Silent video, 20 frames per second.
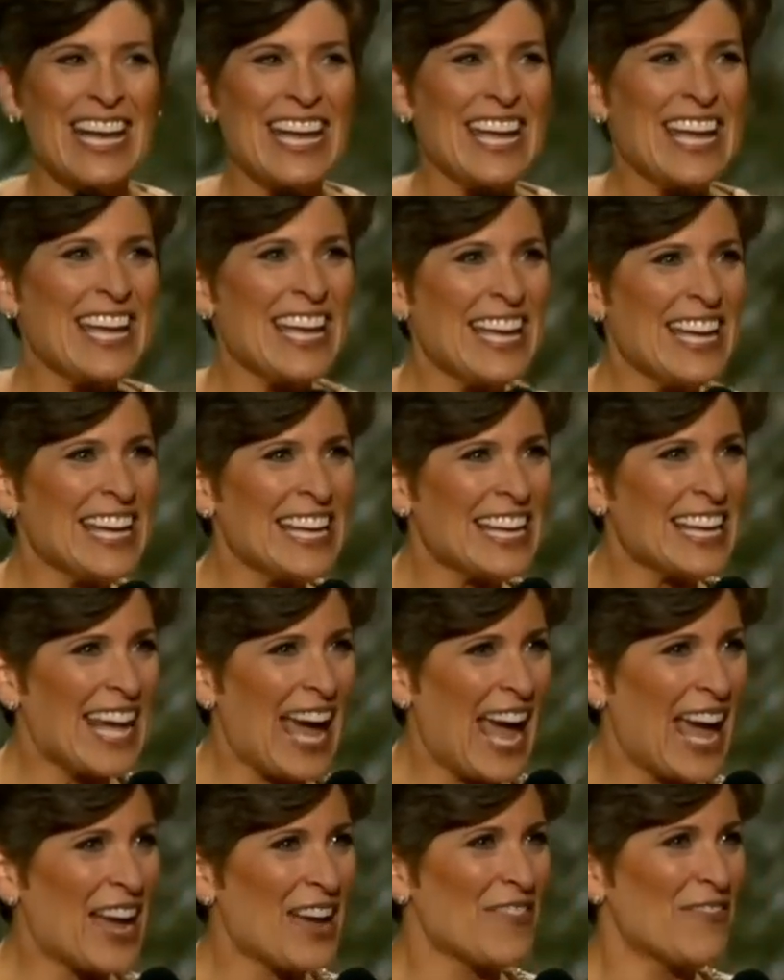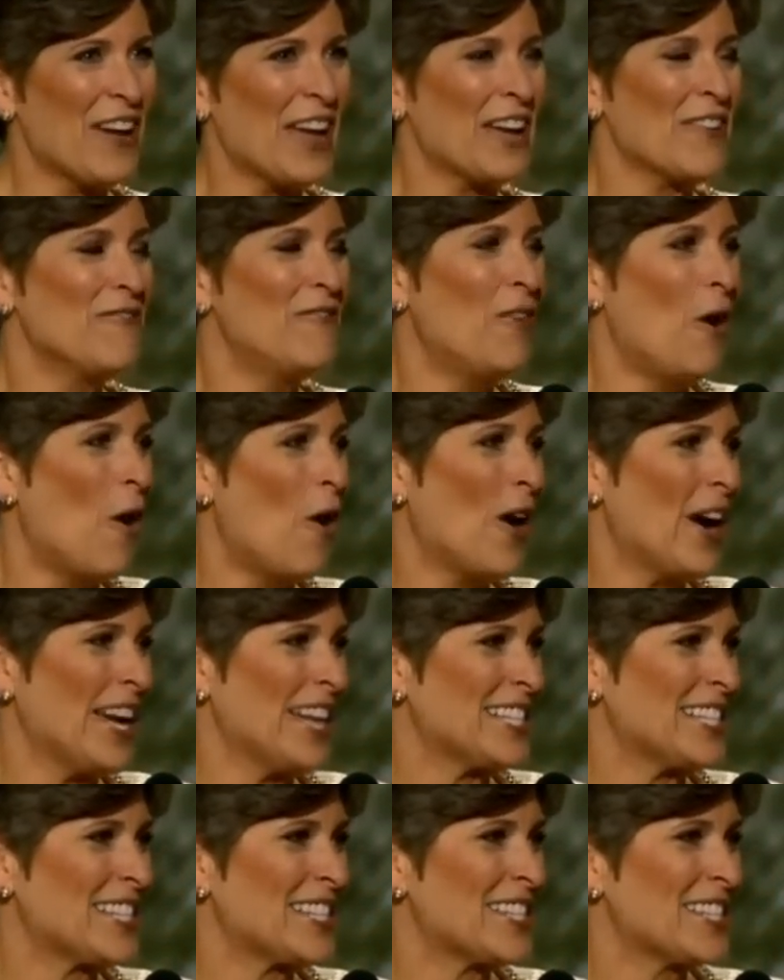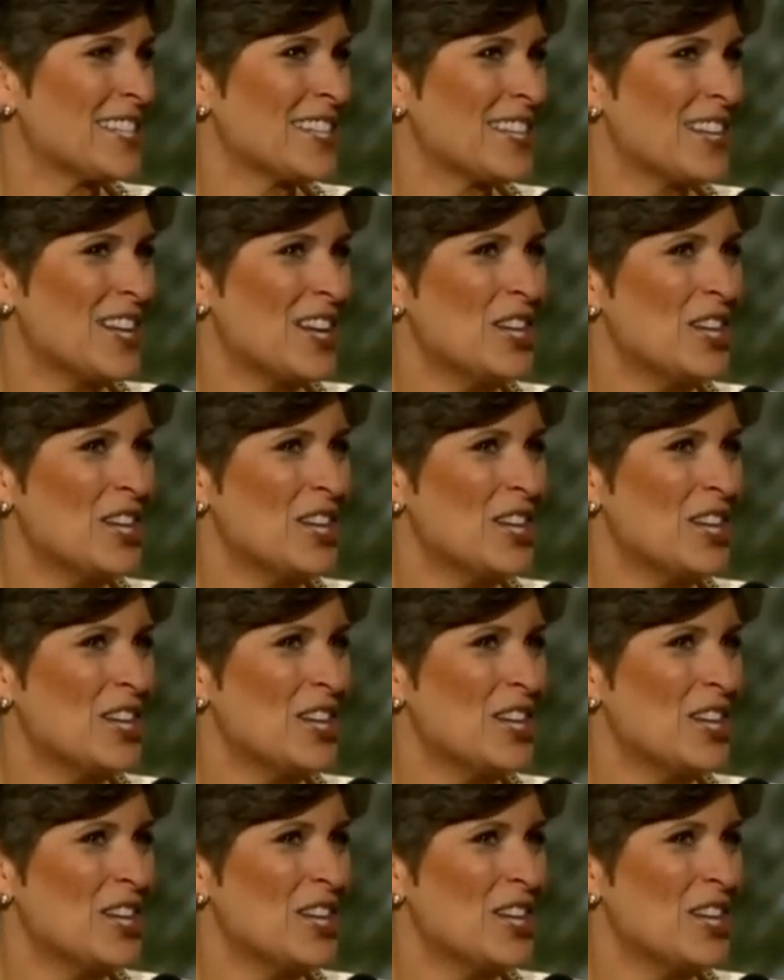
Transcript: He gave a voice